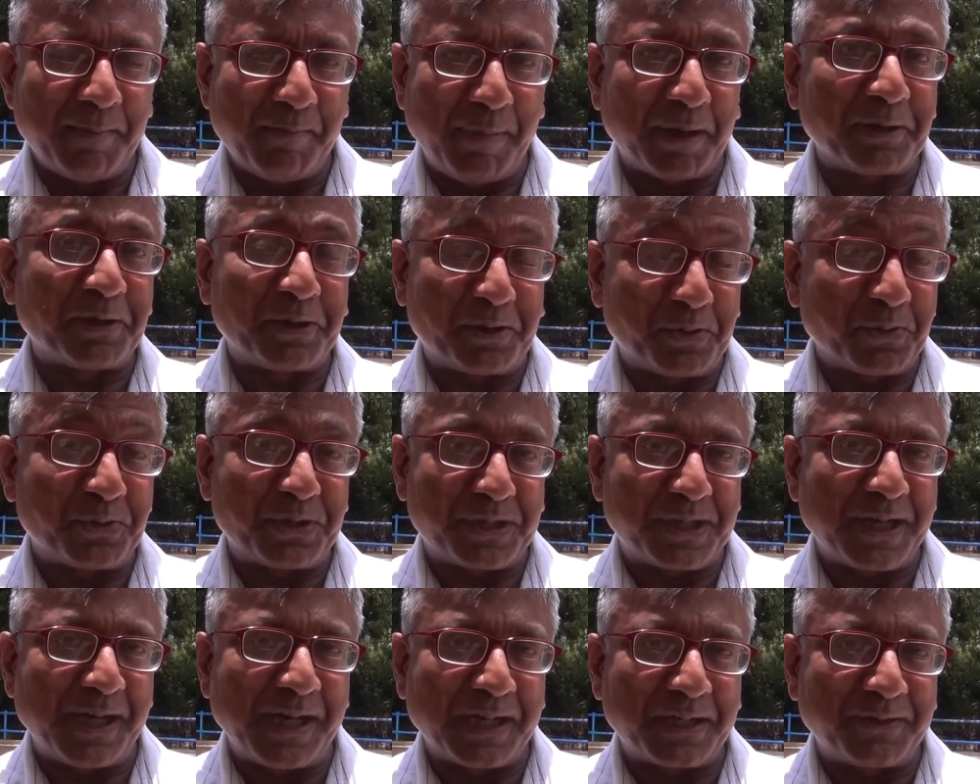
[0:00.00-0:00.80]
But to
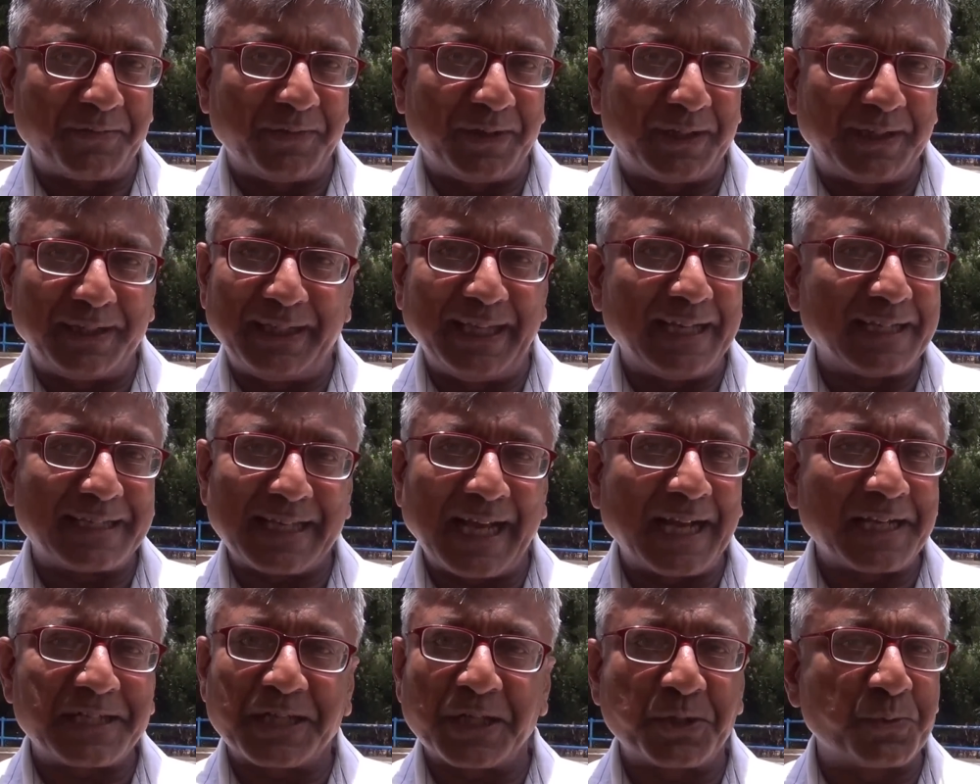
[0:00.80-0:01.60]
start with, these
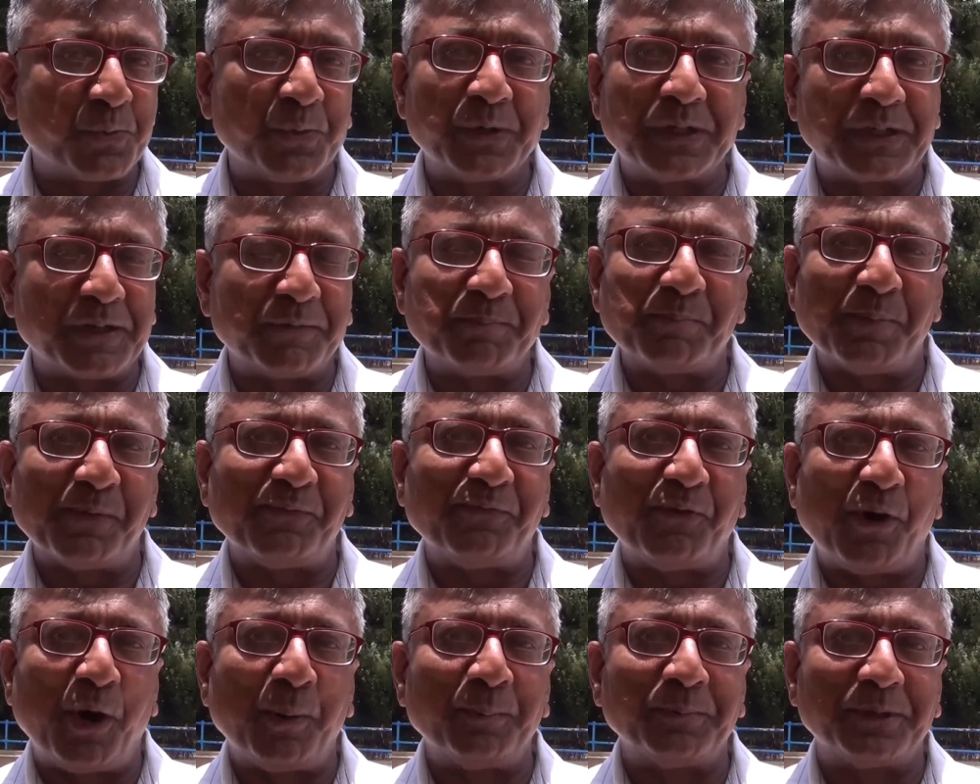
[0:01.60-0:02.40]
assets wouldn't have
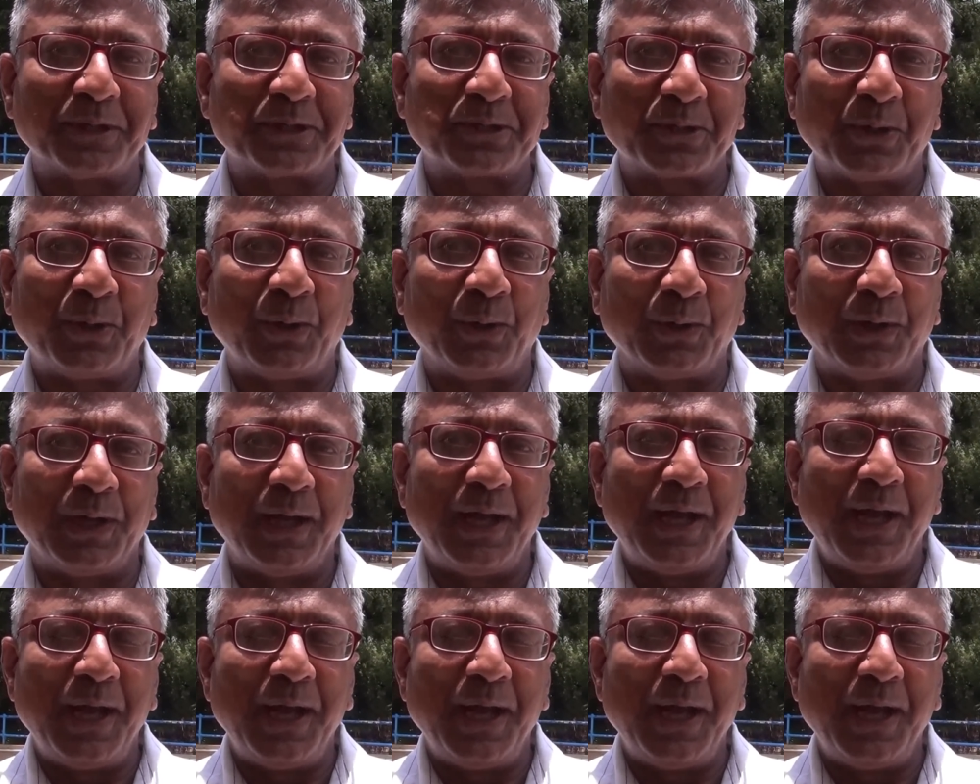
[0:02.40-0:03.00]
performed at all.